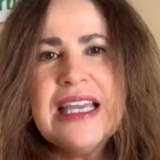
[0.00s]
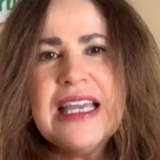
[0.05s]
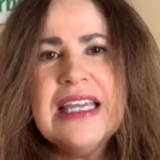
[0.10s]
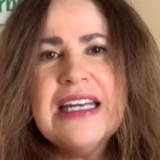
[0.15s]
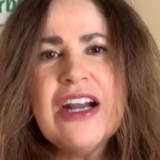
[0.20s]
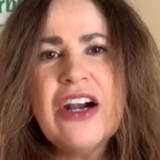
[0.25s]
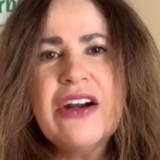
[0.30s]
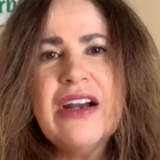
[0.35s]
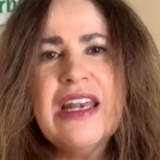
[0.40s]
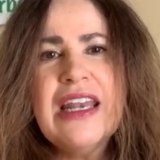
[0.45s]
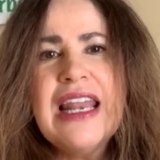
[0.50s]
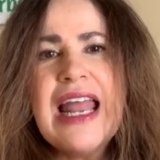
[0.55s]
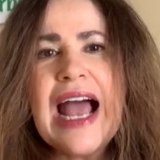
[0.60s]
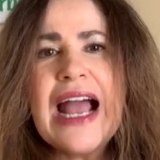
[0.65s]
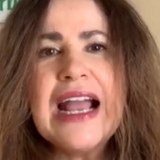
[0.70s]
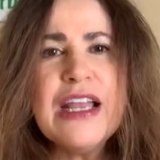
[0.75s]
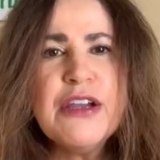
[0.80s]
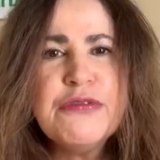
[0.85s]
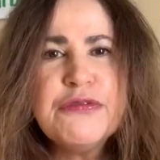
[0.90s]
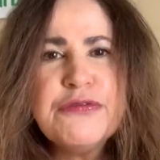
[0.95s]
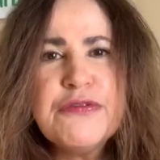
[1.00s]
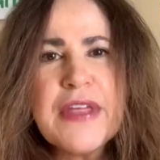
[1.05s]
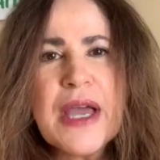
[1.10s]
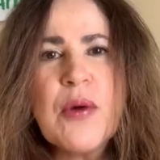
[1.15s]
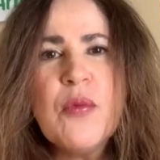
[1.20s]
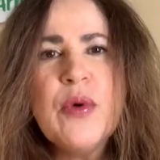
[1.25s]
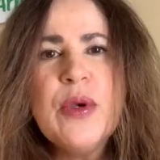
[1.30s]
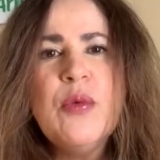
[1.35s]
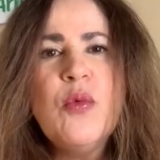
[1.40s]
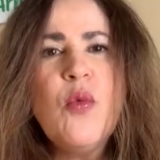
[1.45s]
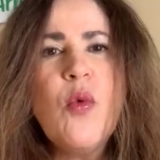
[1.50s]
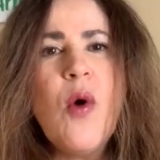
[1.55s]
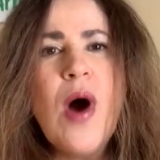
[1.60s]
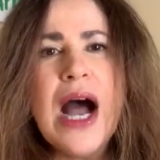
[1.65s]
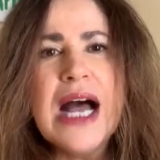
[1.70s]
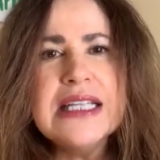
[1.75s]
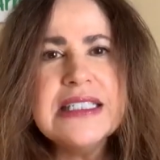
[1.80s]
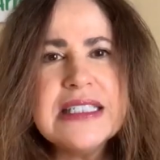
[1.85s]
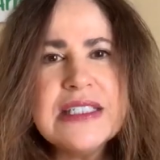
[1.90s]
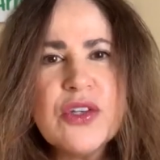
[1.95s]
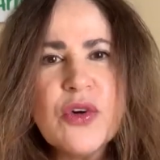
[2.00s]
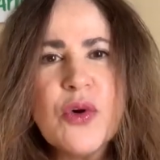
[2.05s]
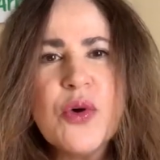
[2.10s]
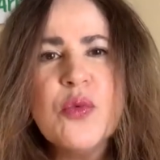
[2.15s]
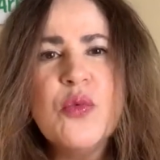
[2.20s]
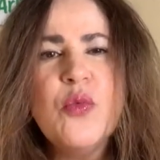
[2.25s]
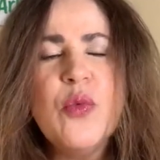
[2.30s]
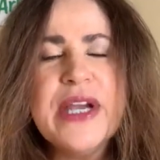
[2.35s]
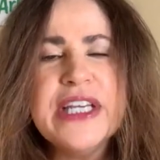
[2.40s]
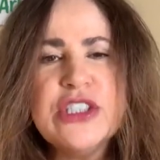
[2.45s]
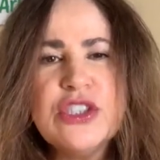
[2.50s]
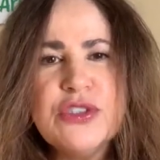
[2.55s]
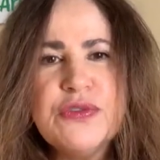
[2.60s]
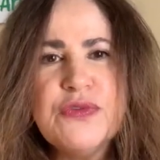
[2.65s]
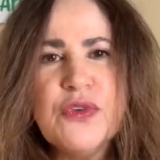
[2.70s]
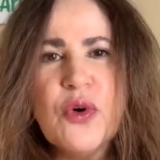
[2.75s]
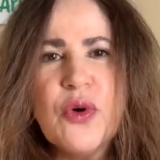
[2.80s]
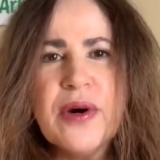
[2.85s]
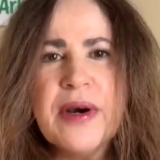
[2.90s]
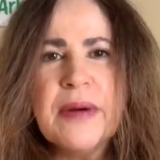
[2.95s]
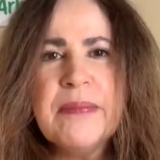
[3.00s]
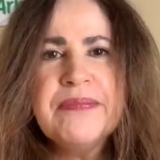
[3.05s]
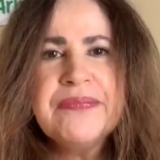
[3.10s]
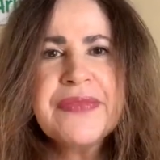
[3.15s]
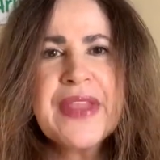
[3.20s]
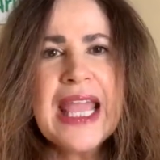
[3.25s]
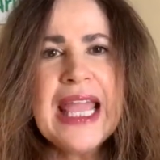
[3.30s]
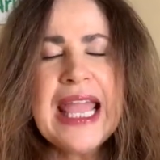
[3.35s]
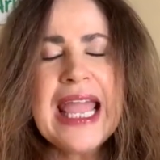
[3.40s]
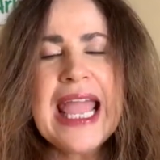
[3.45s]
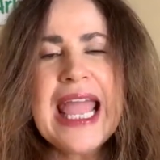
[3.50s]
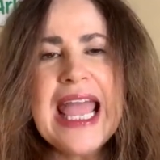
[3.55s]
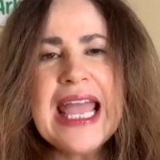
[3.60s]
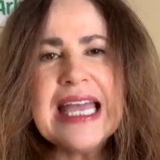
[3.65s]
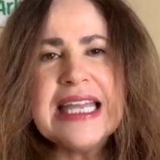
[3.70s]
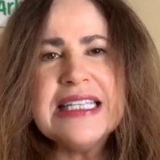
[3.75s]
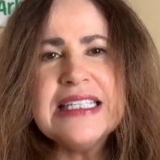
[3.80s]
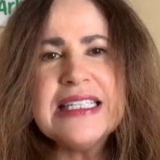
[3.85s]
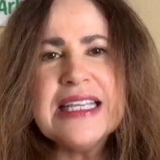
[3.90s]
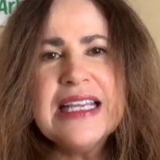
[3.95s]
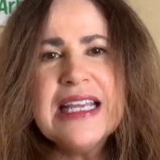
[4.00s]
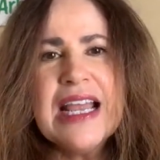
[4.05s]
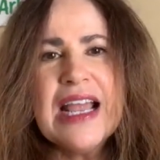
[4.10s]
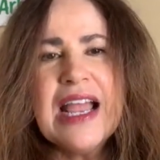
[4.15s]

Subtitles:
in our life that we want or wish for. And